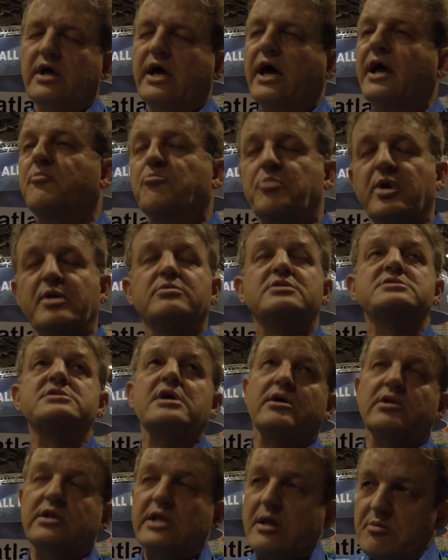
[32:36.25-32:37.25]
and people are
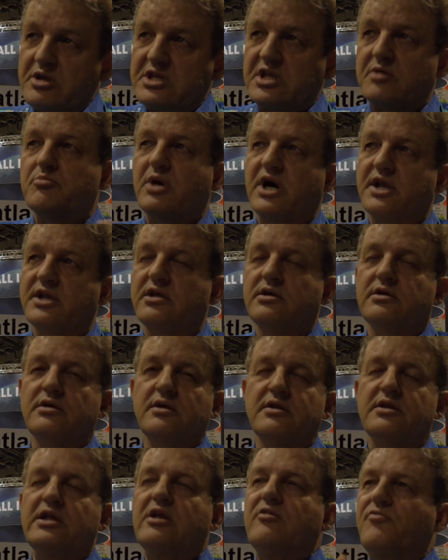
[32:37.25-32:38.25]
saying limited money,
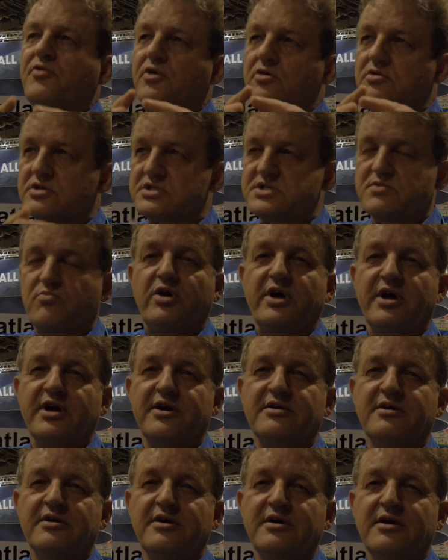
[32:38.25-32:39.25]
then focus
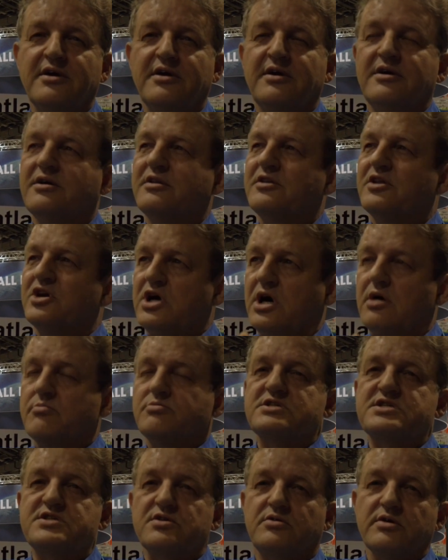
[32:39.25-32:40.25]
where the
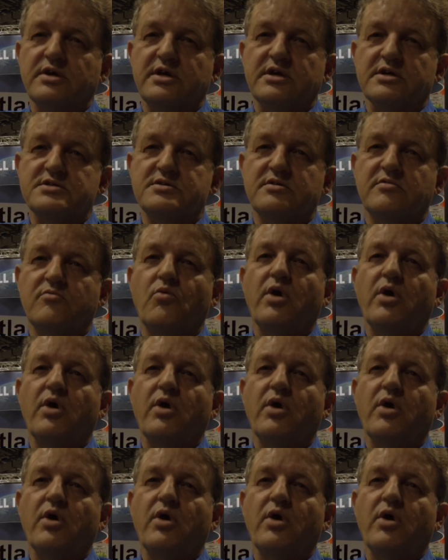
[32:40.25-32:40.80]
carbon store is.